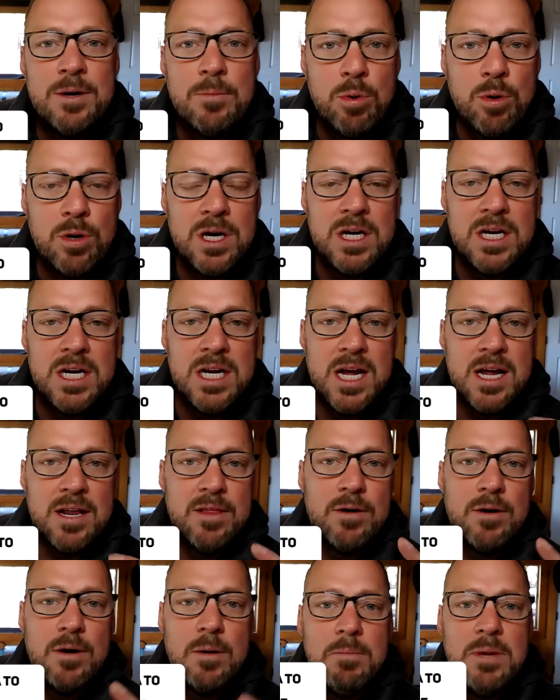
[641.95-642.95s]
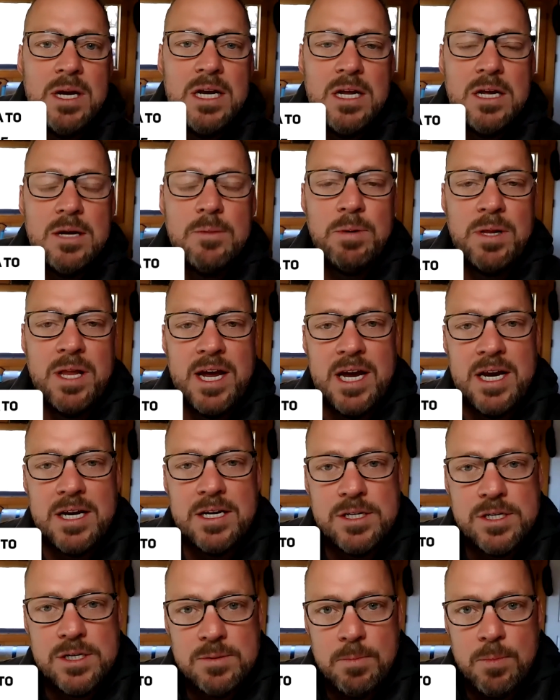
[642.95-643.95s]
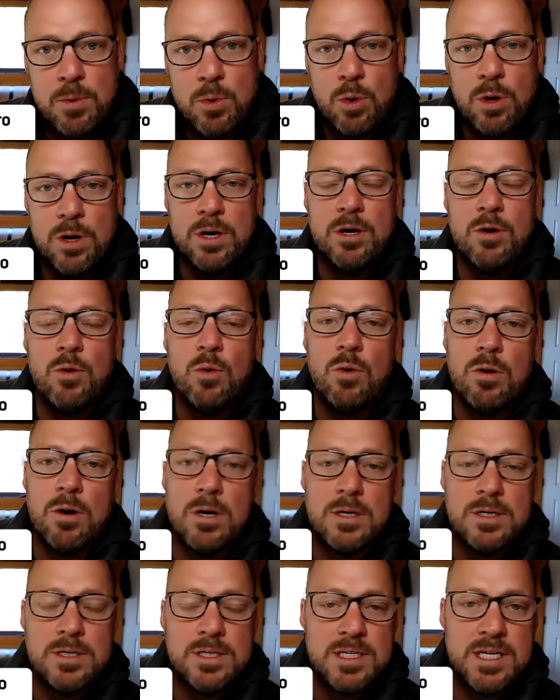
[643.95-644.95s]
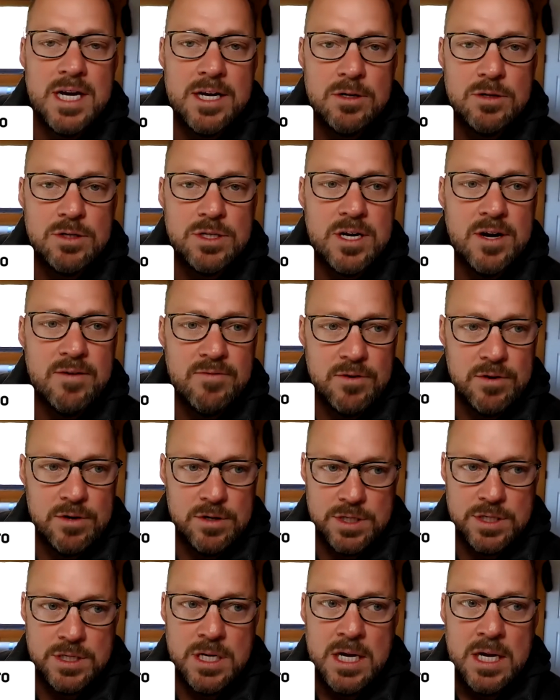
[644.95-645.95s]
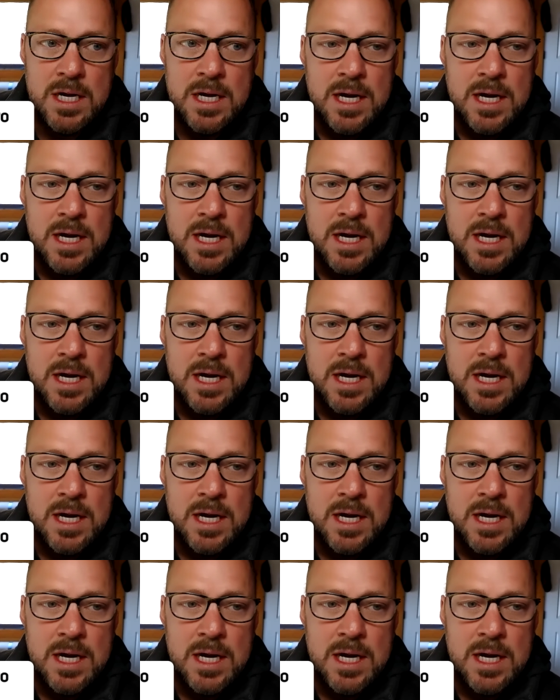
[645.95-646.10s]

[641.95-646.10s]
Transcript: putting together a media plan to support your sales efforts